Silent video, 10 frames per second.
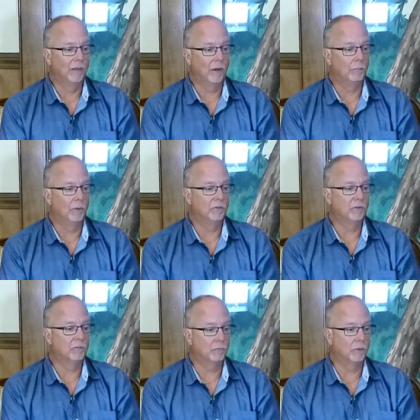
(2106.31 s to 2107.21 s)

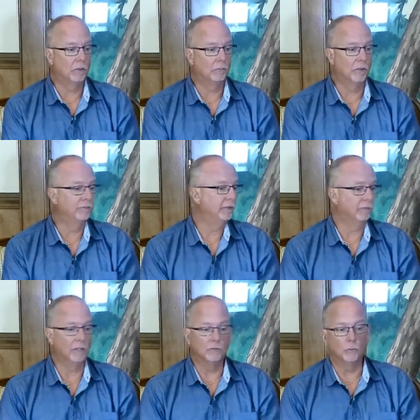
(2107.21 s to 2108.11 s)
budget's roughly
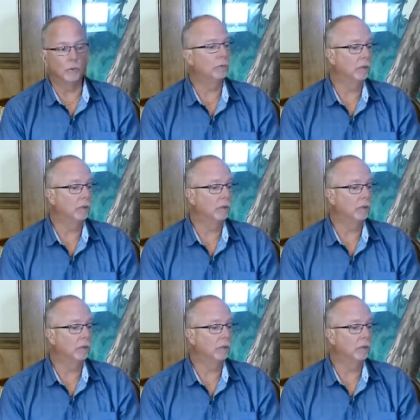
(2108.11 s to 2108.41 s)
around $21